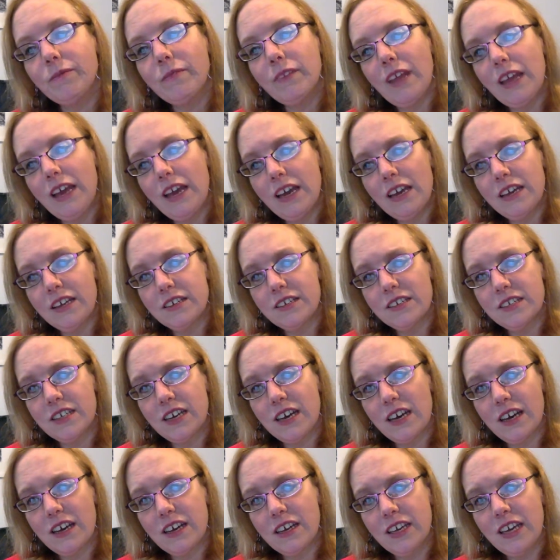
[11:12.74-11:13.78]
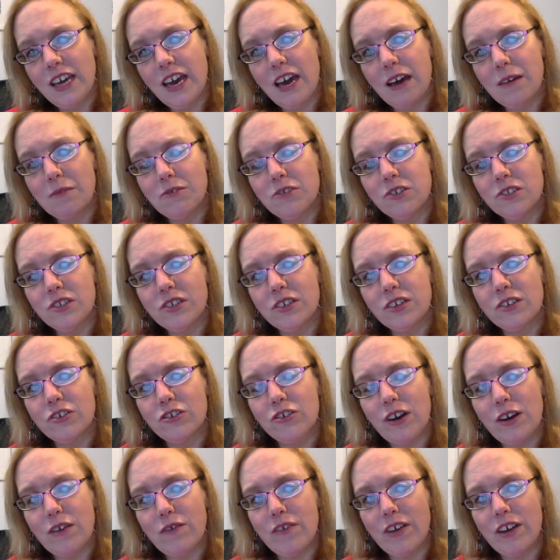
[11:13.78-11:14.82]
just going to
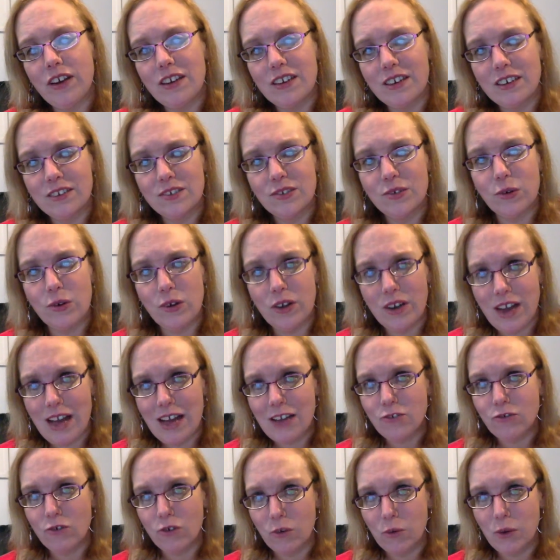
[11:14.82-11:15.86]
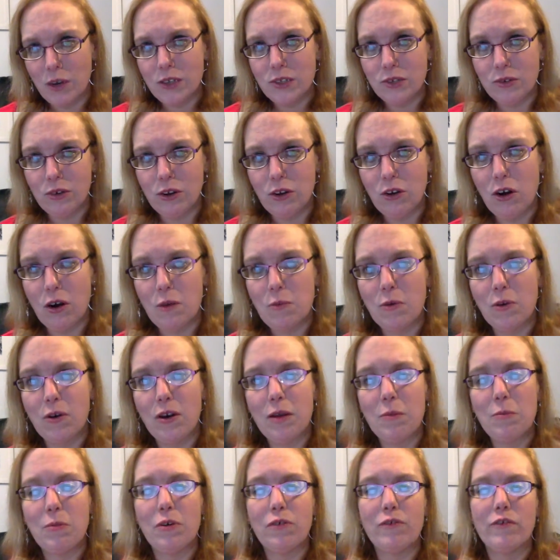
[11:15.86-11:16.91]
try to find sort of natural ways to
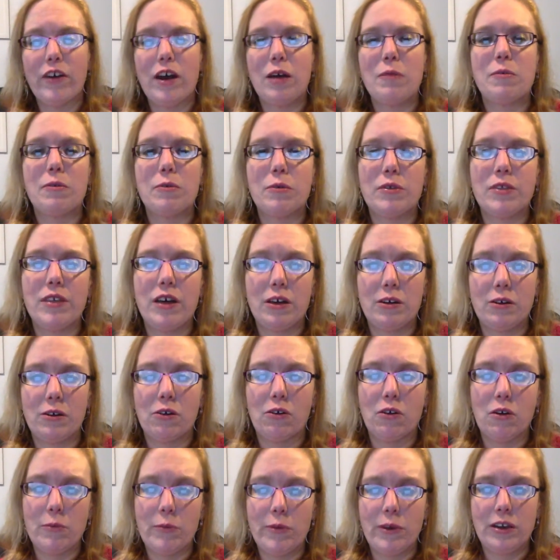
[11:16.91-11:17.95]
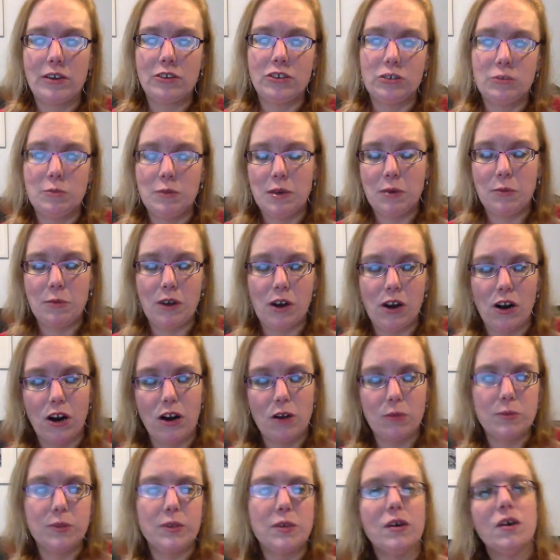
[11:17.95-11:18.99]
incorporate more fiber without incorporating too many more
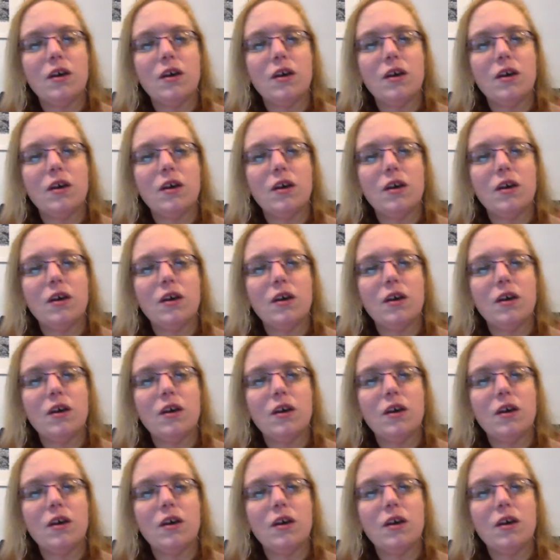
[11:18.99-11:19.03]
carbs.